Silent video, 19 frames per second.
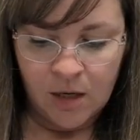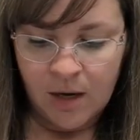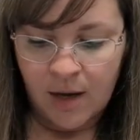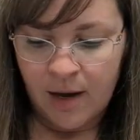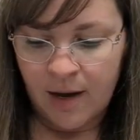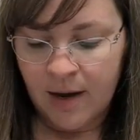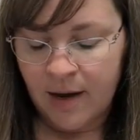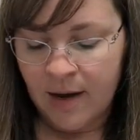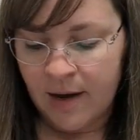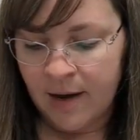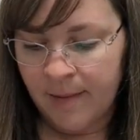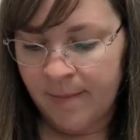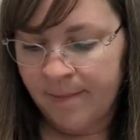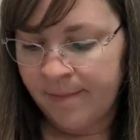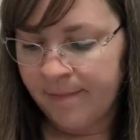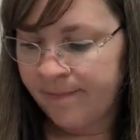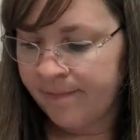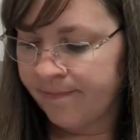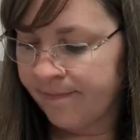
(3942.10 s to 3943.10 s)

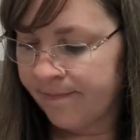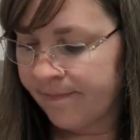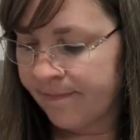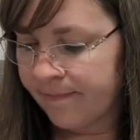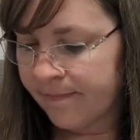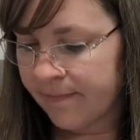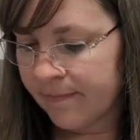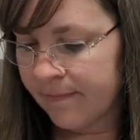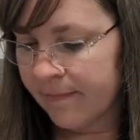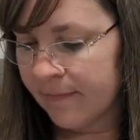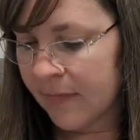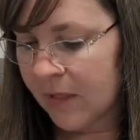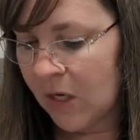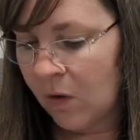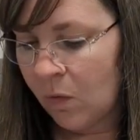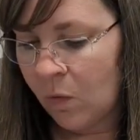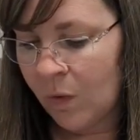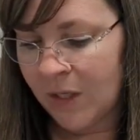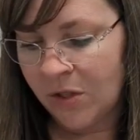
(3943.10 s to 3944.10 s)
um,
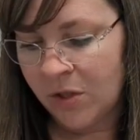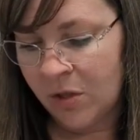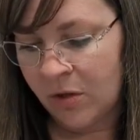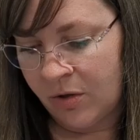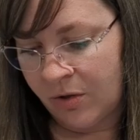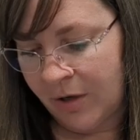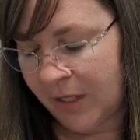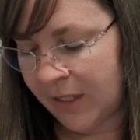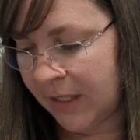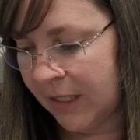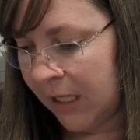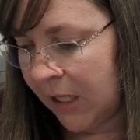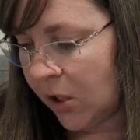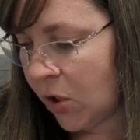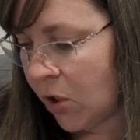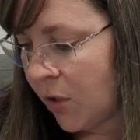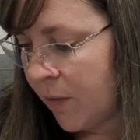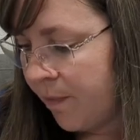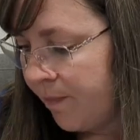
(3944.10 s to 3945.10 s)
One Two Three
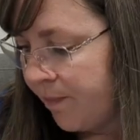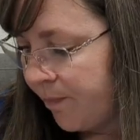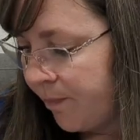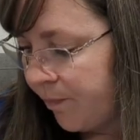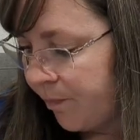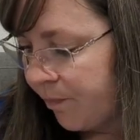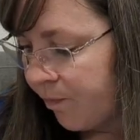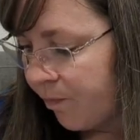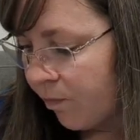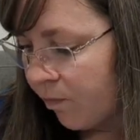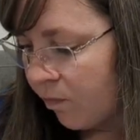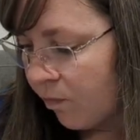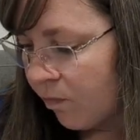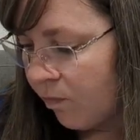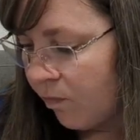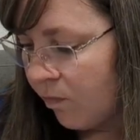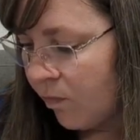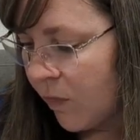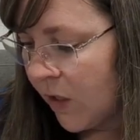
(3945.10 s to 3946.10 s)
Stitch.
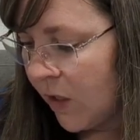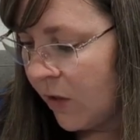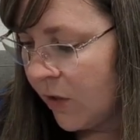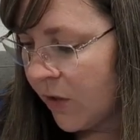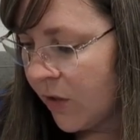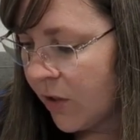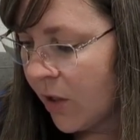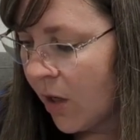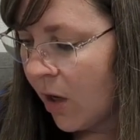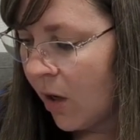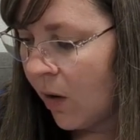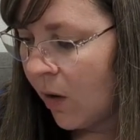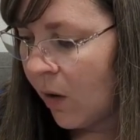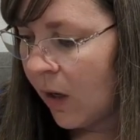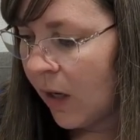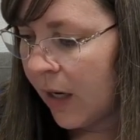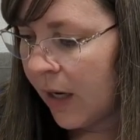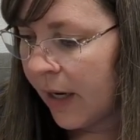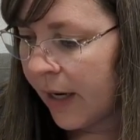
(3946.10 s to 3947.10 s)
And
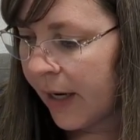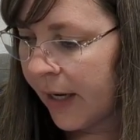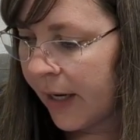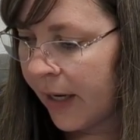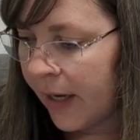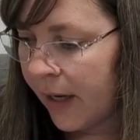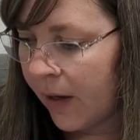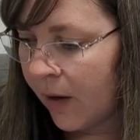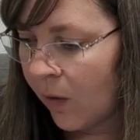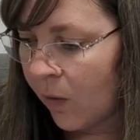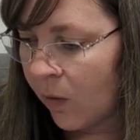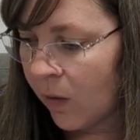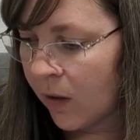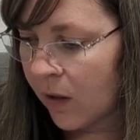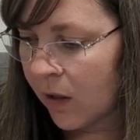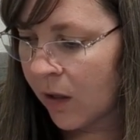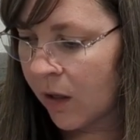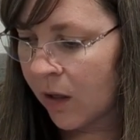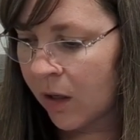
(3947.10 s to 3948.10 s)
so I
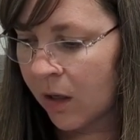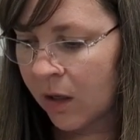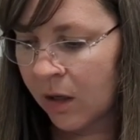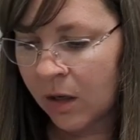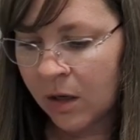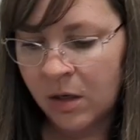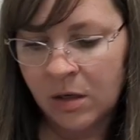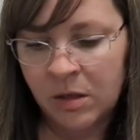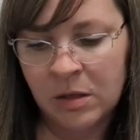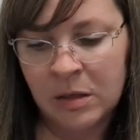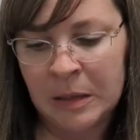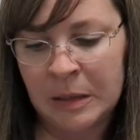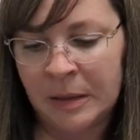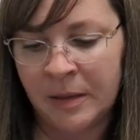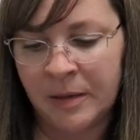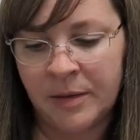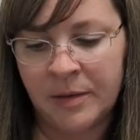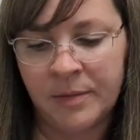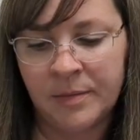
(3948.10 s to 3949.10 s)
ordered
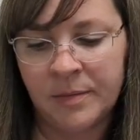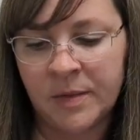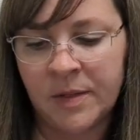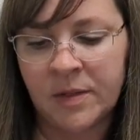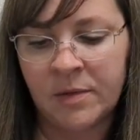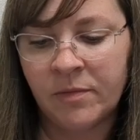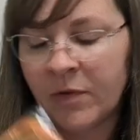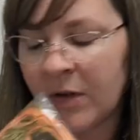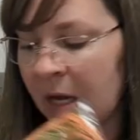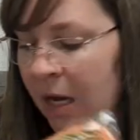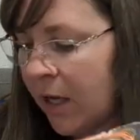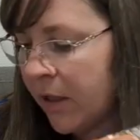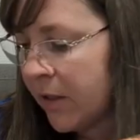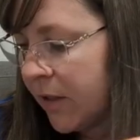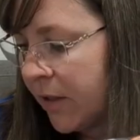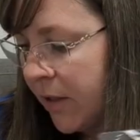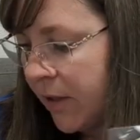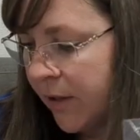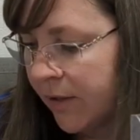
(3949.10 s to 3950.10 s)
some
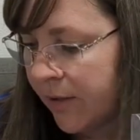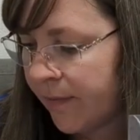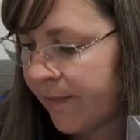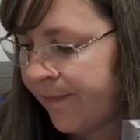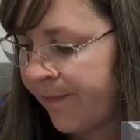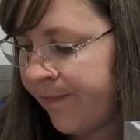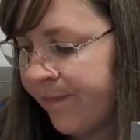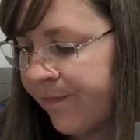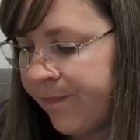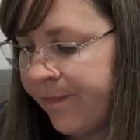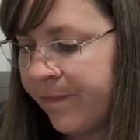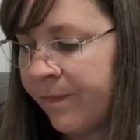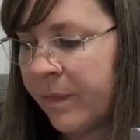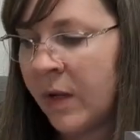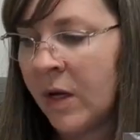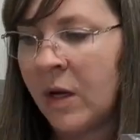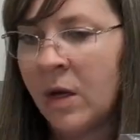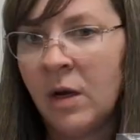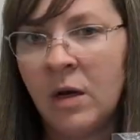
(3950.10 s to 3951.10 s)
floss,
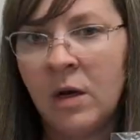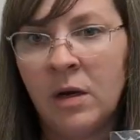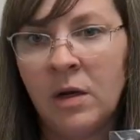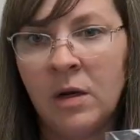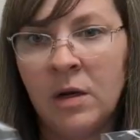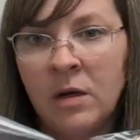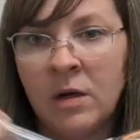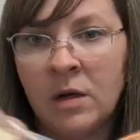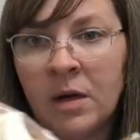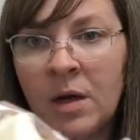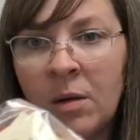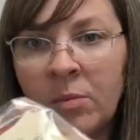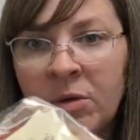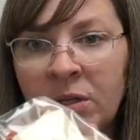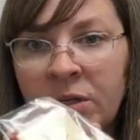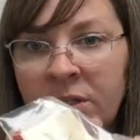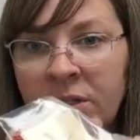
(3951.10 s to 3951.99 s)
a couple